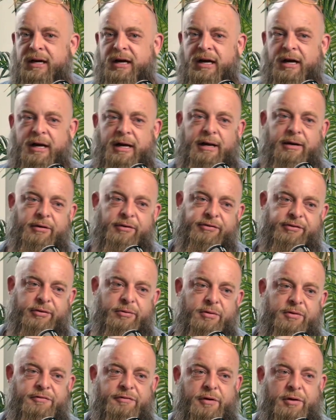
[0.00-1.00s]
Uh,
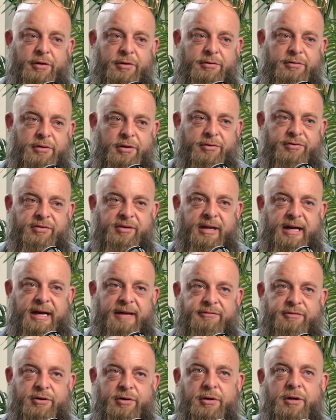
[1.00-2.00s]
Arizona followed closely
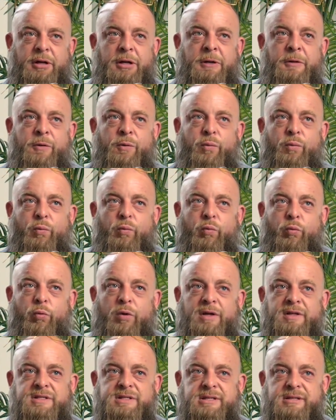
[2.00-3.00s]
after.
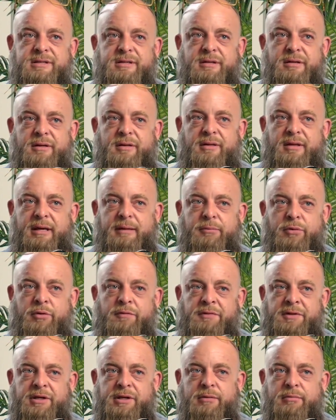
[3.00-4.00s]
Once they
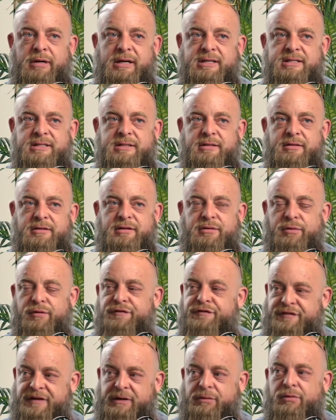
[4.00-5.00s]
move in the U.S. to a
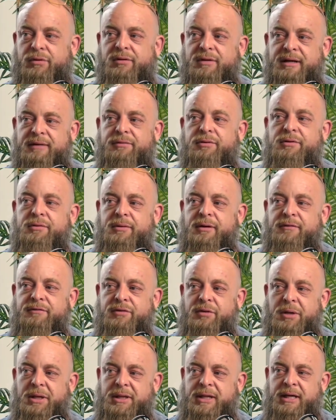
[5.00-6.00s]
federal level
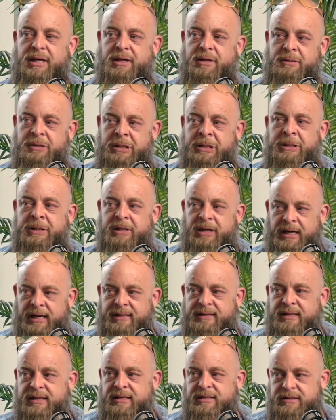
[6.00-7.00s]
of doing that,
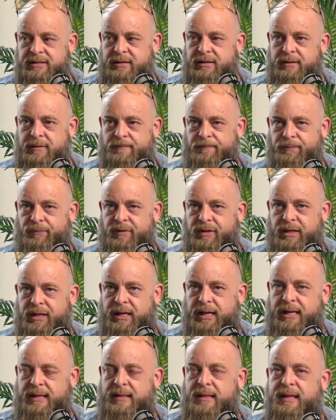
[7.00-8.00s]
I think,
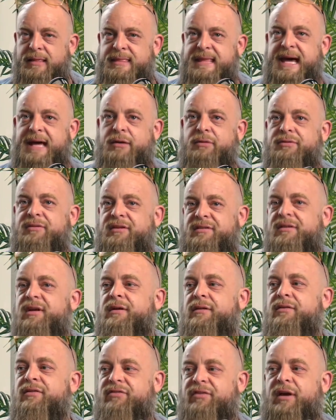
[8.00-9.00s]
and, and that'll
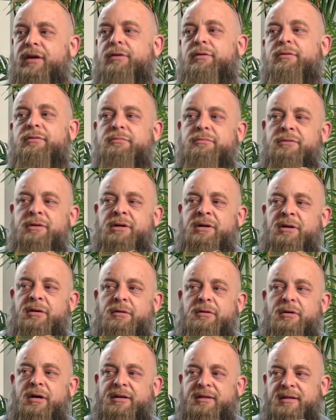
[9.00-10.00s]
dictate the cycle.
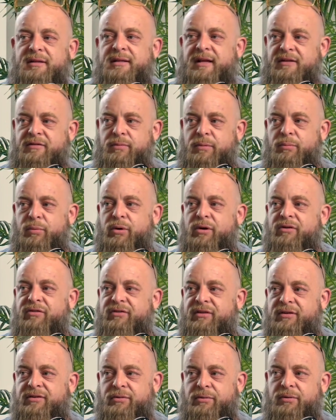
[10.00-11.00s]
I think that's when we're going
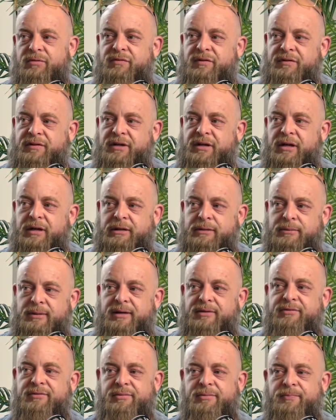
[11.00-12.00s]
to see 250K
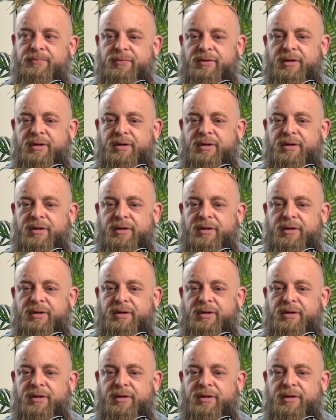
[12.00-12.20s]
US